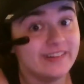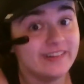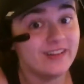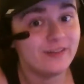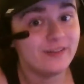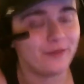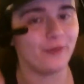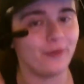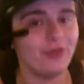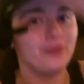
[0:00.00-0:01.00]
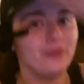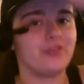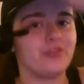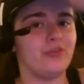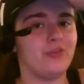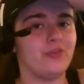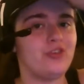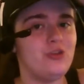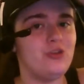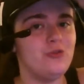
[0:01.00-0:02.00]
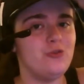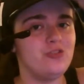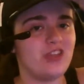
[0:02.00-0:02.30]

for those huge, like,